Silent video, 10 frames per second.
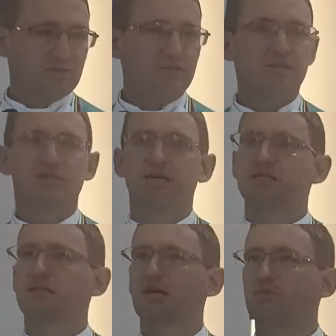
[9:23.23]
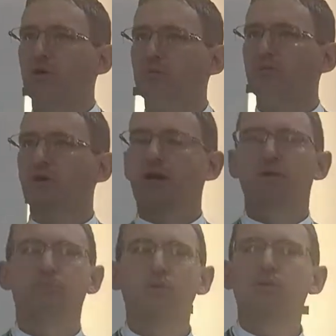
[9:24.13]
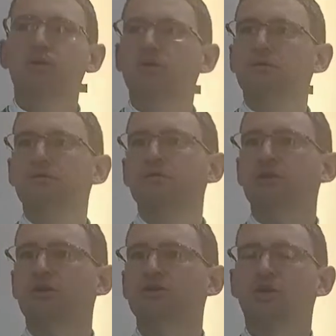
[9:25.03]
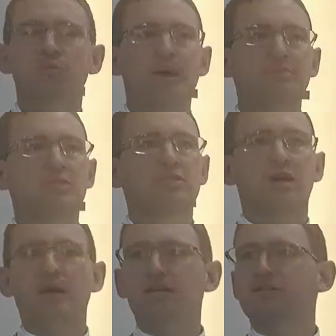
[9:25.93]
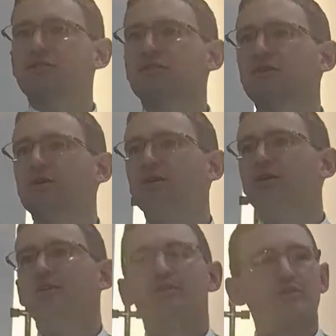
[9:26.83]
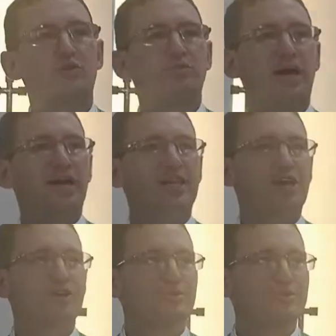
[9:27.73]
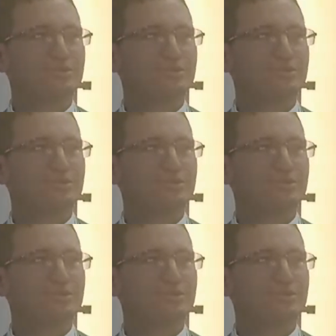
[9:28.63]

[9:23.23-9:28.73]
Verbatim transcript: These days he would probably put out a book, you know, the John the Baptist diet. It's all paleo.